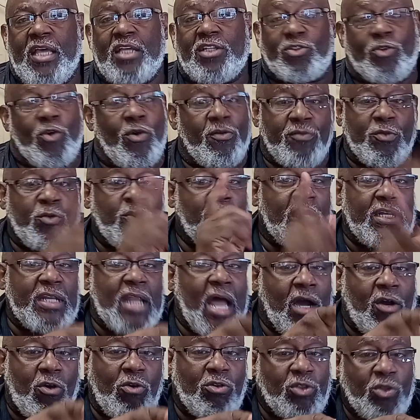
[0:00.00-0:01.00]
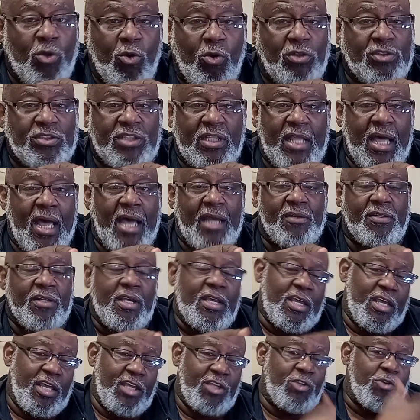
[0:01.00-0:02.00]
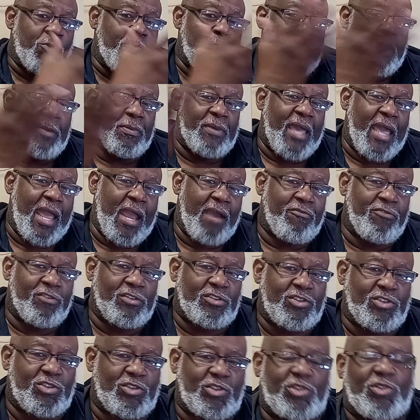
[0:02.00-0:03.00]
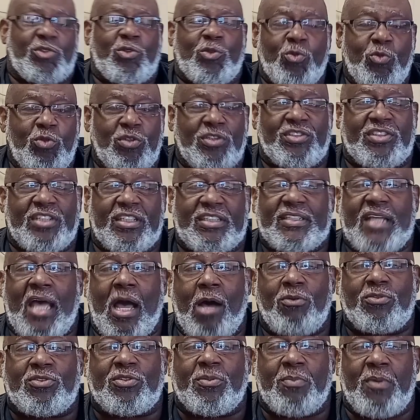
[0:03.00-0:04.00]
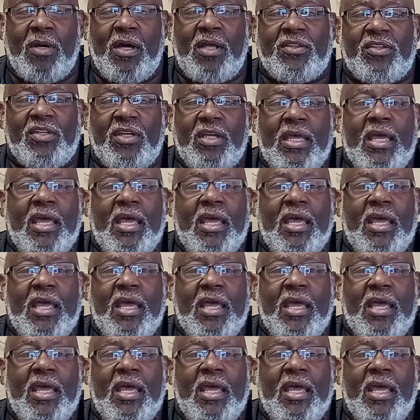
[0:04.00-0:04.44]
So if you didn't knock on doors a lot, and you maybe averaged 2 to 6 hours a month,